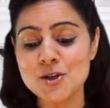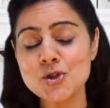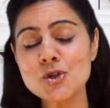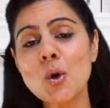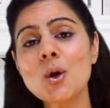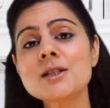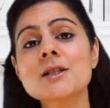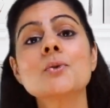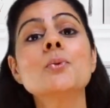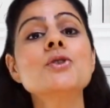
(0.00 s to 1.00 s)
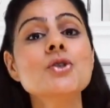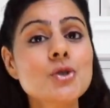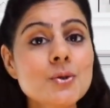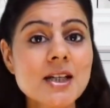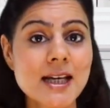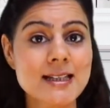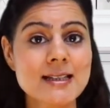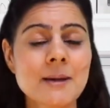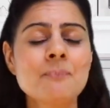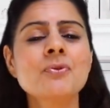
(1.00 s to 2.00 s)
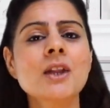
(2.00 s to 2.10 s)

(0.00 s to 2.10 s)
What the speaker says: salt, which is to taste.